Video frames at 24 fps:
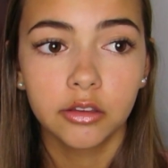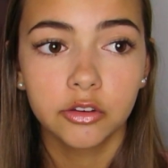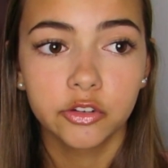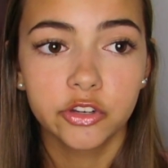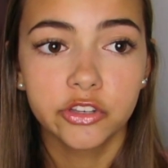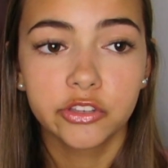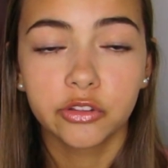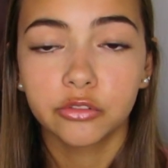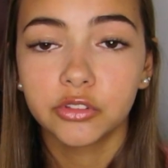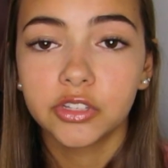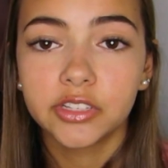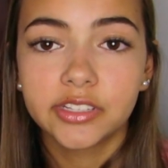
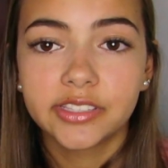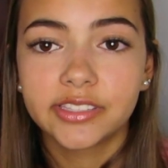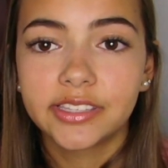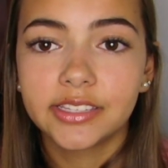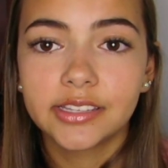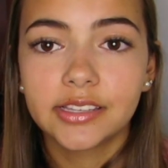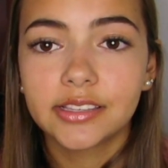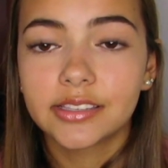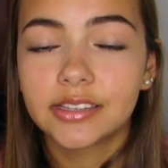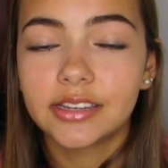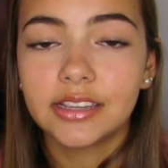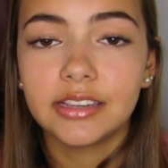She's only
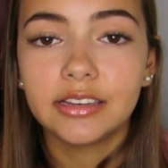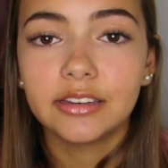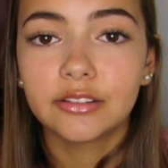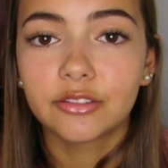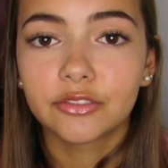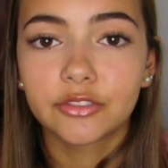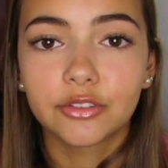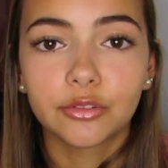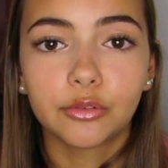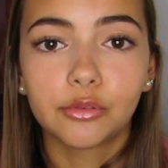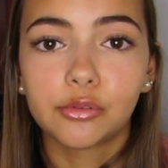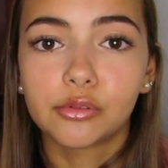16
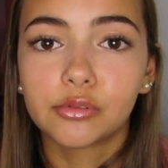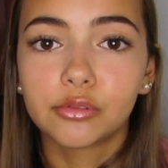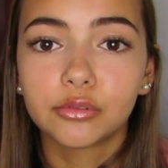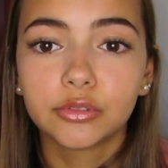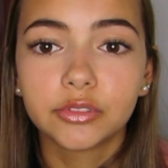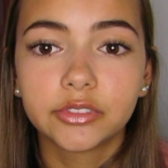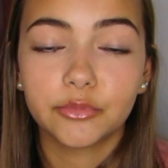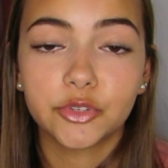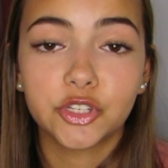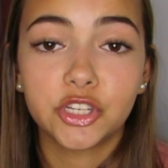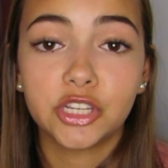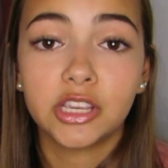years
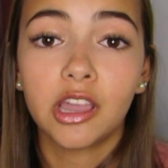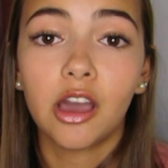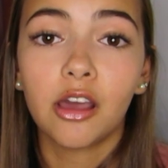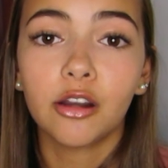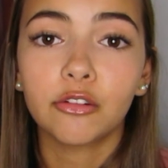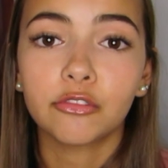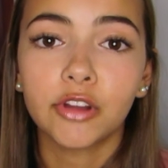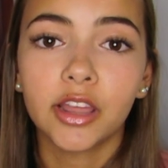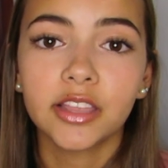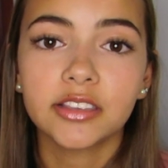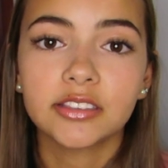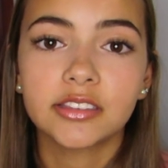old. She
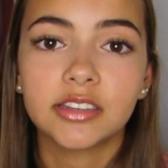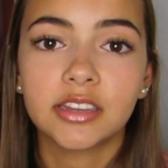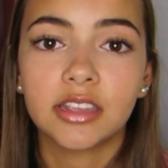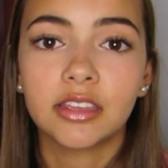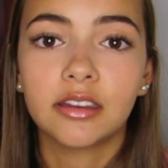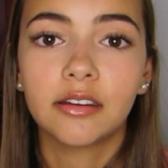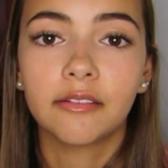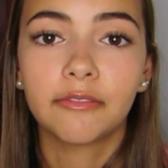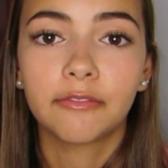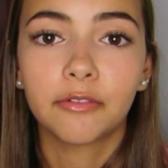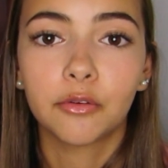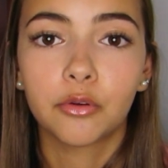got
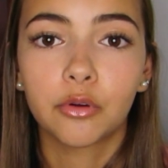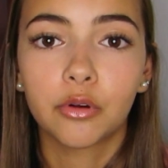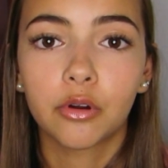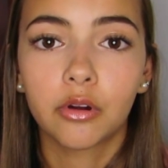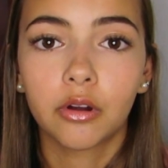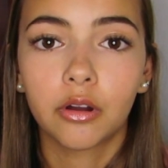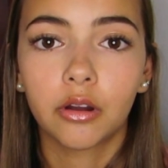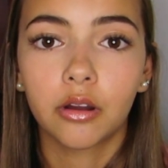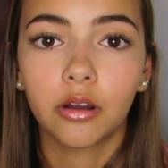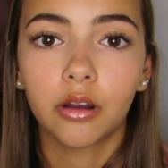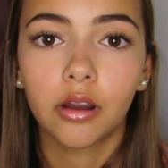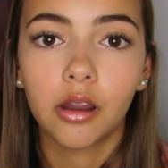arrested
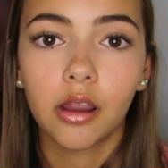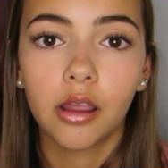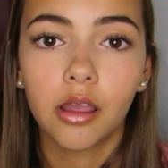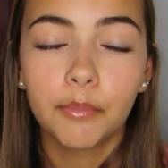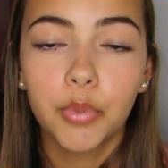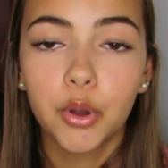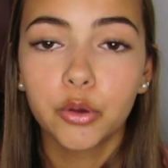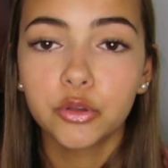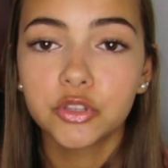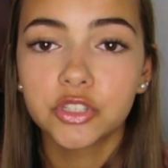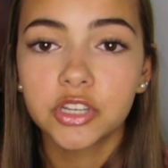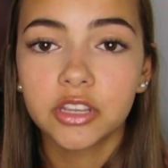for
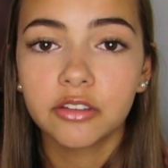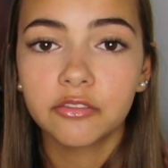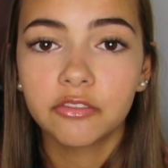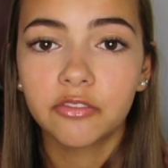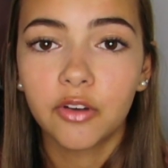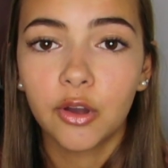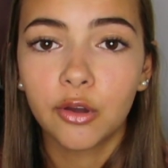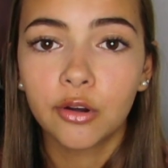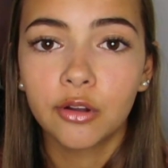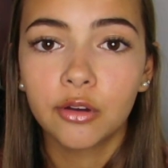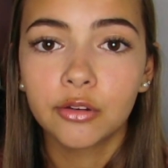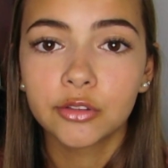posting
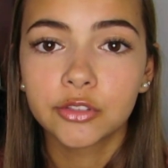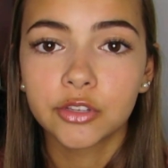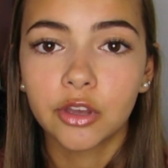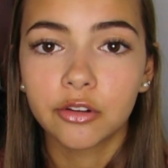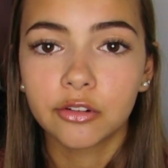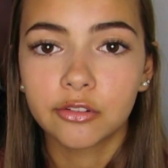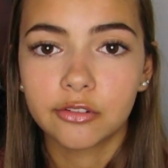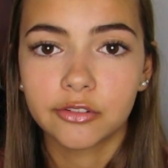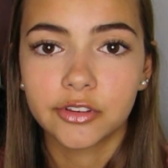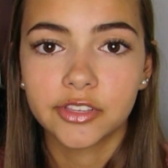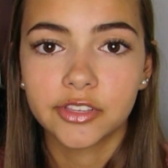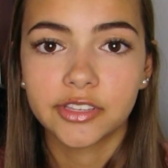photos
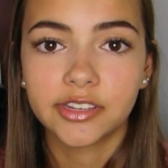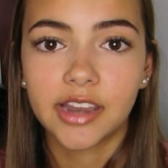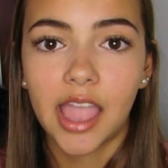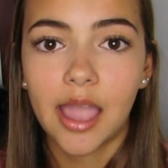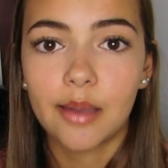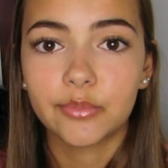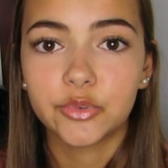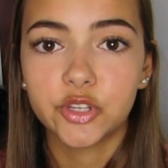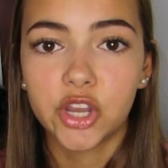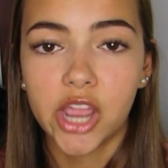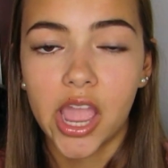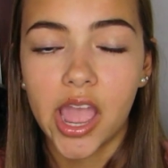on her
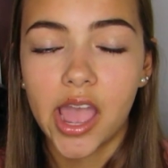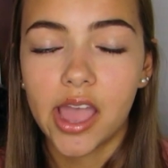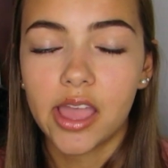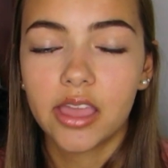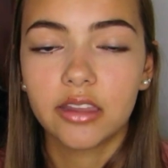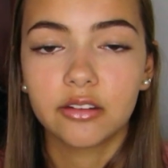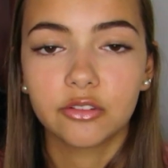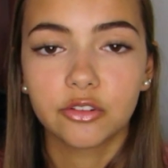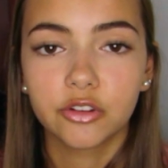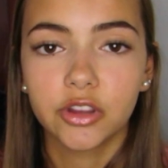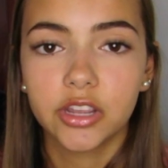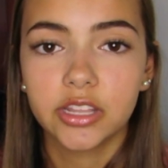Snapchat
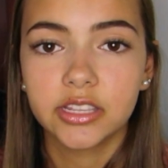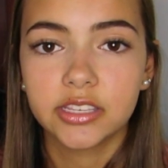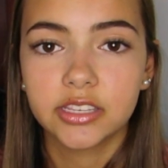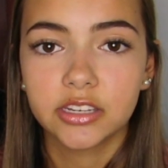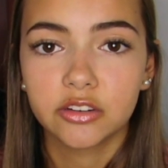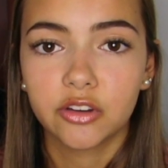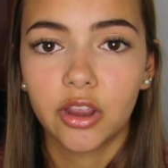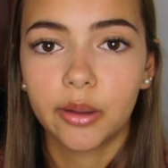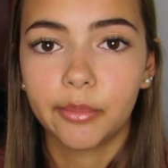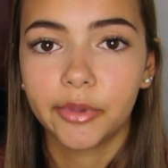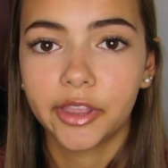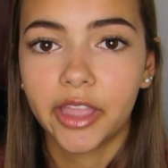and her
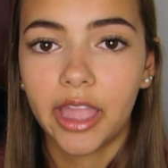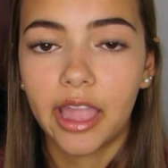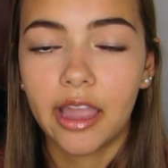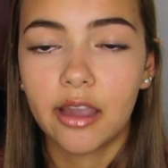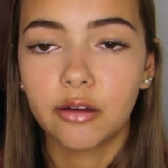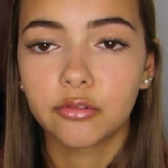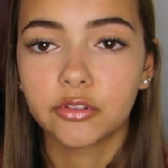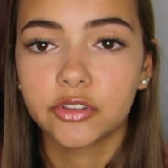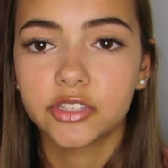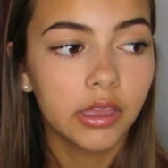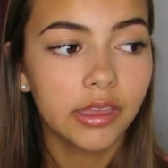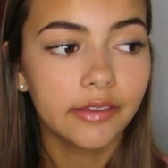Instagram
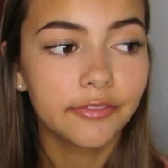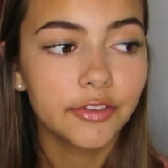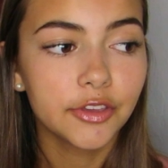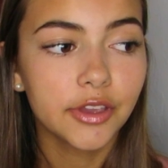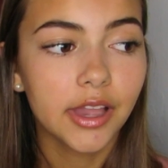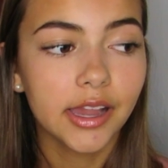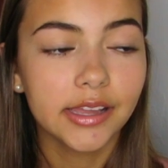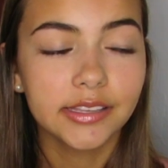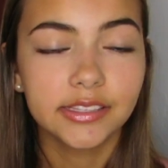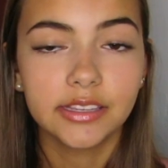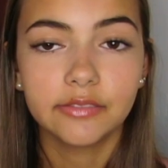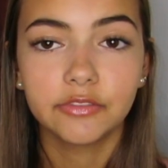account. If you
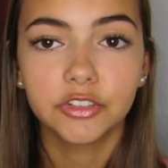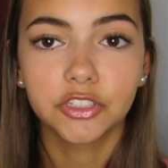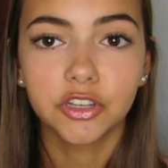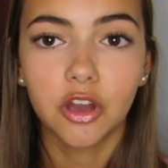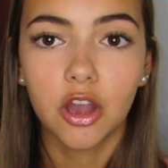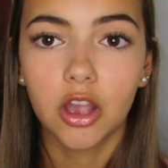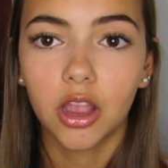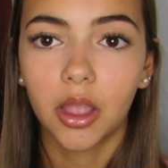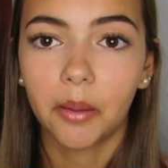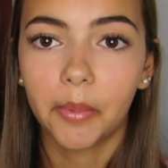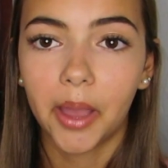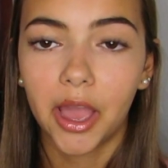guys even
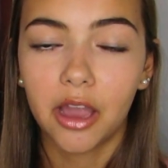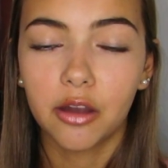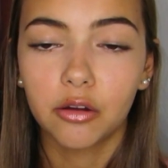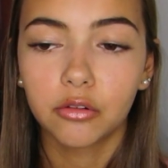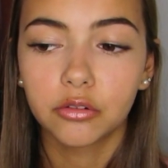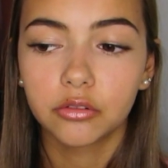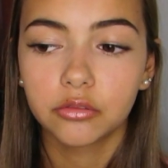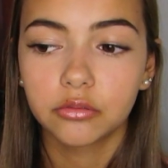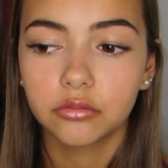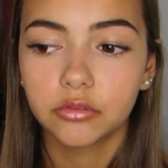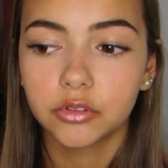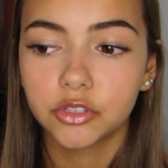talk
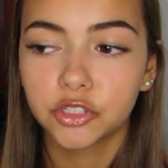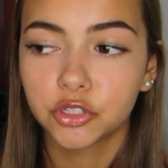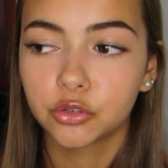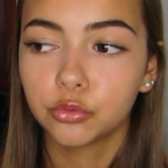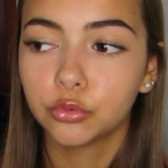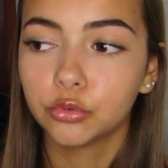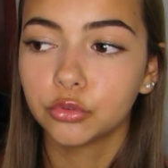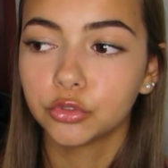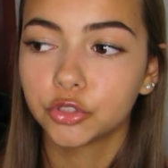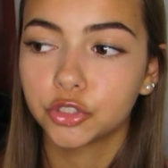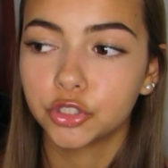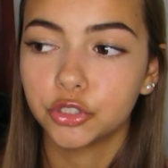about
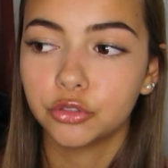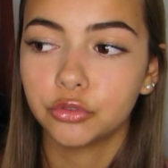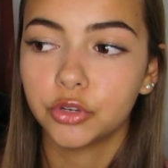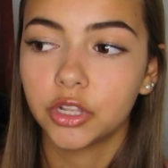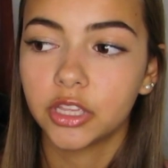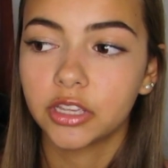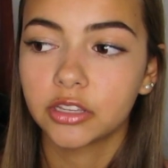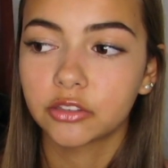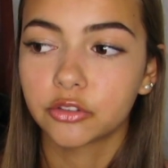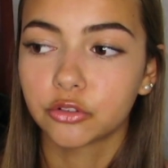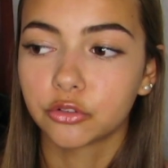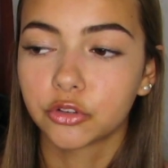school
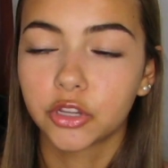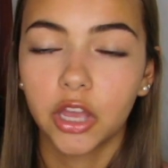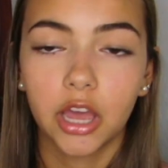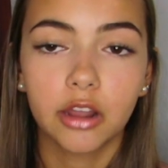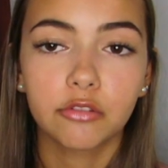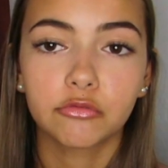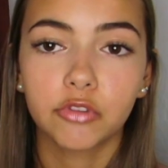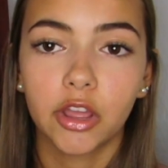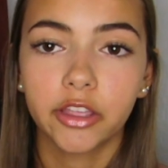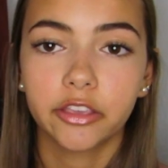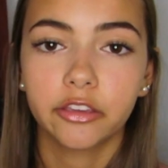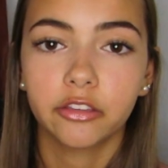shootings or
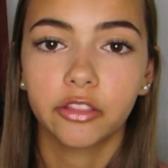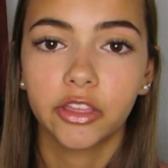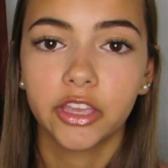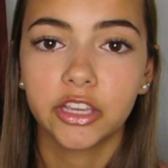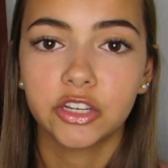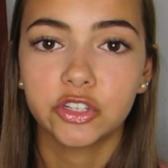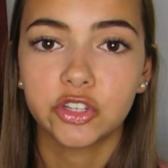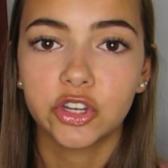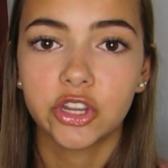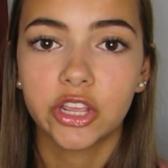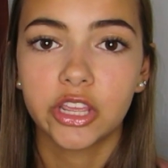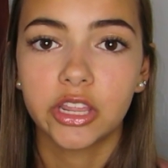gun
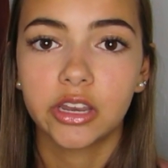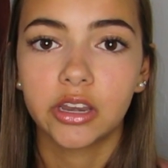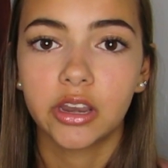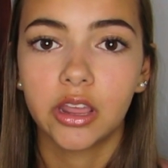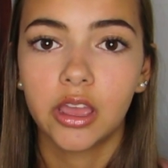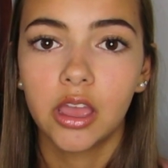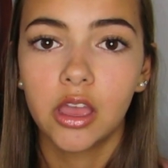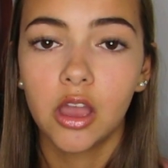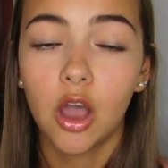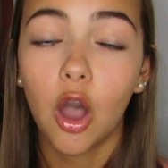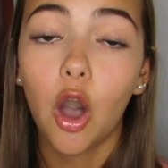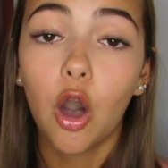regulation,
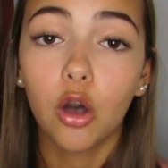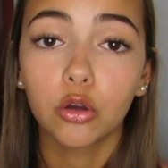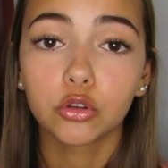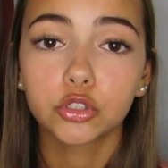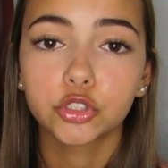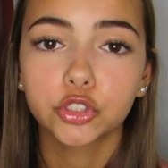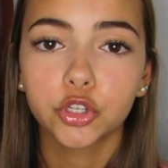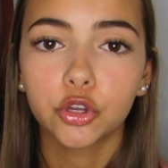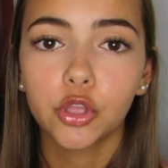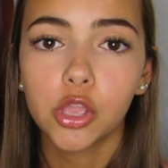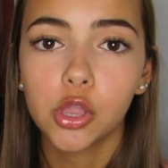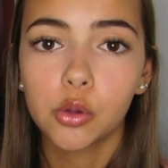I'll
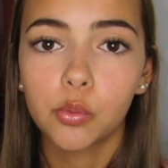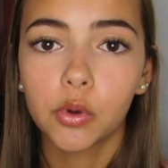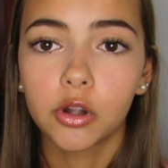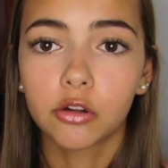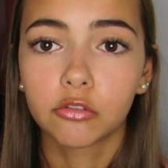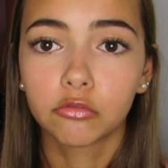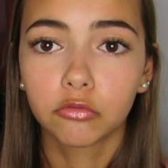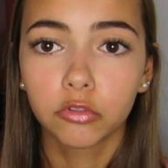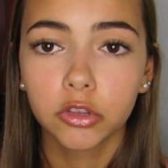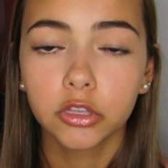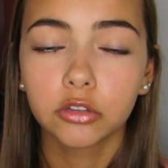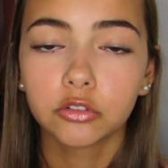show you what a
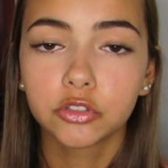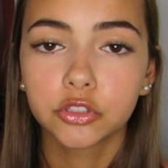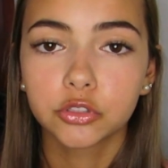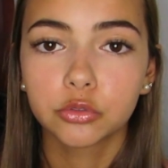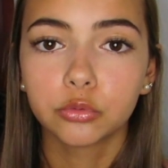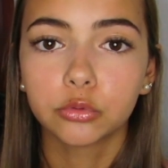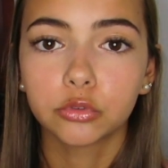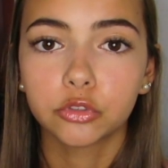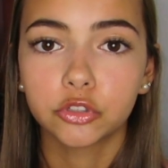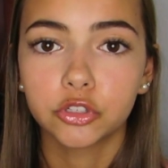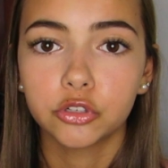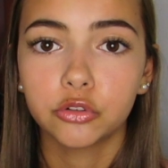real
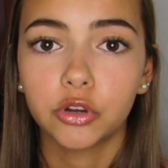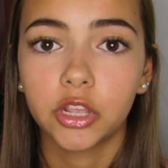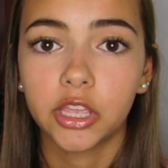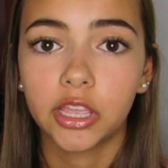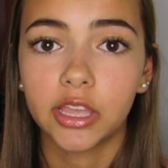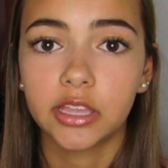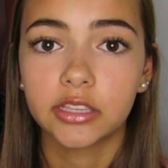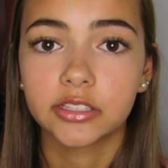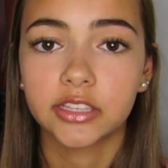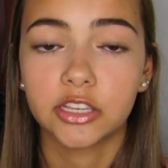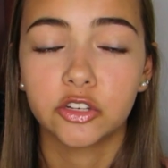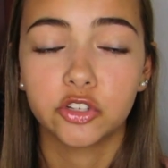school shooting
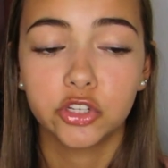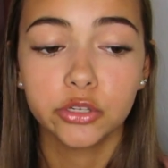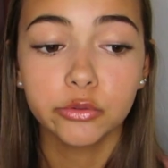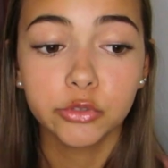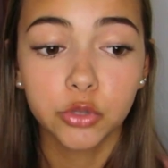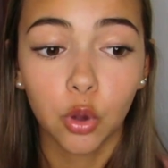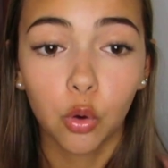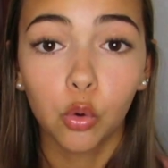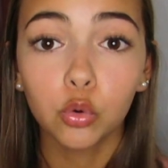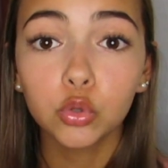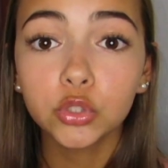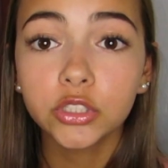is. And she
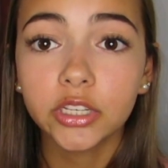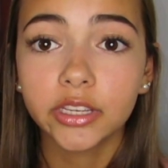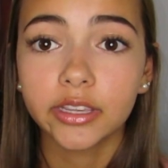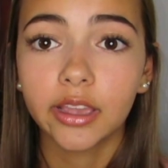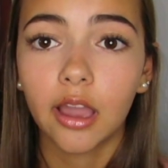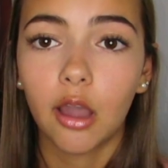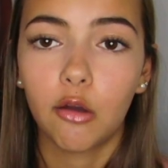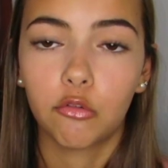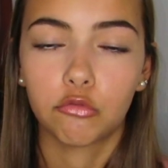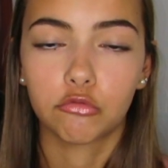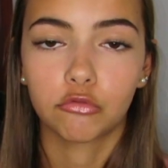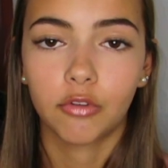was
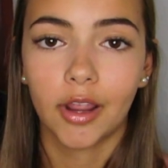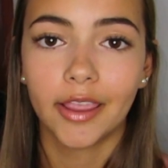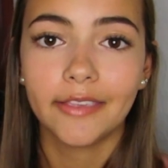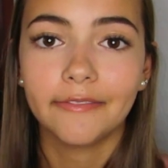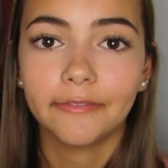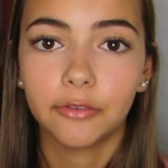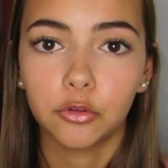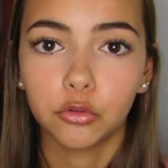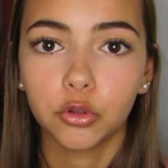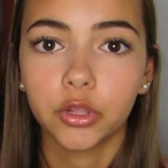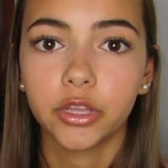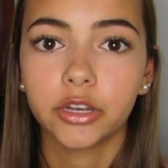holding a
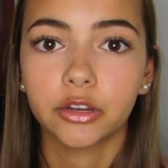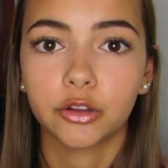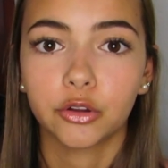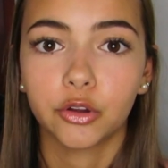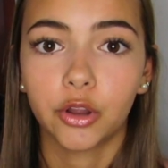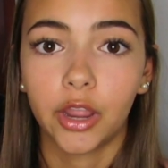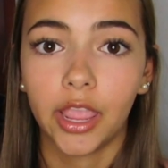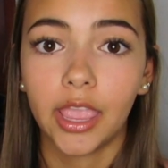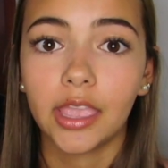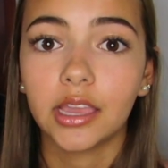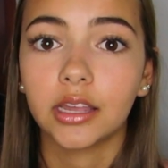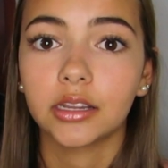rifle in
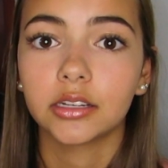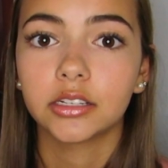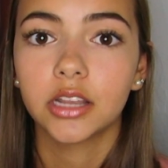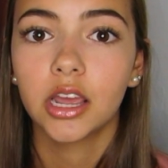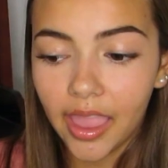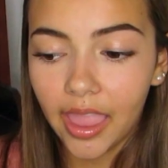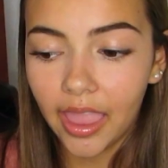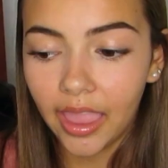her hand.